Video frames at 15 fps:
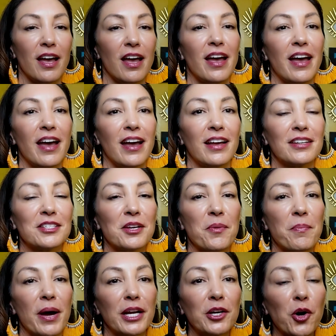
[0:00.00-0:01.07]
And
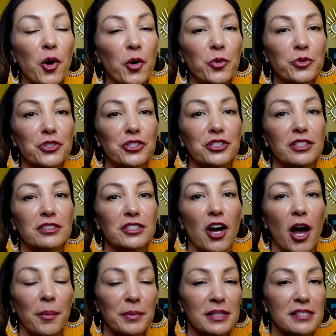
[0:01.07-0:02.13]
my coach
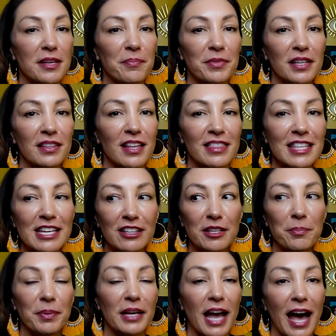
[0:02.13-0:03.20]
taught me something that the
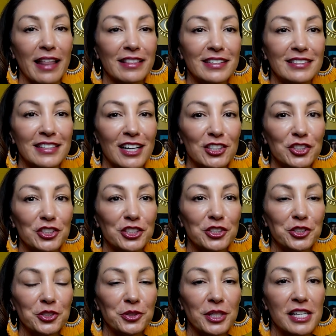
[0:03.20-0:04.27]
Olympic athletes actually
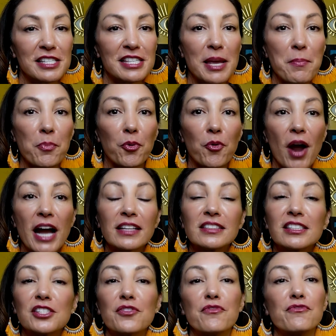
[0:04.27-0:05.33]
do is they
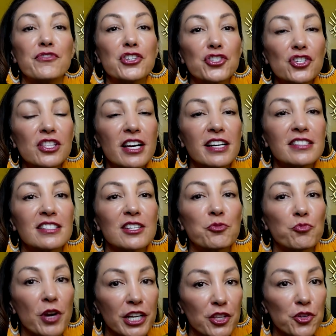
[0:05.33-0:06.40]
practice visualizing
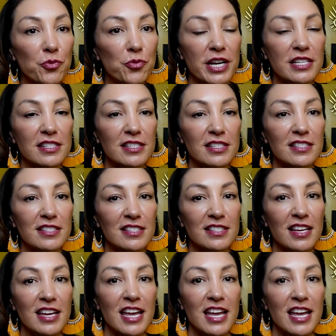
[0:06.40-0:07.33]
running the races,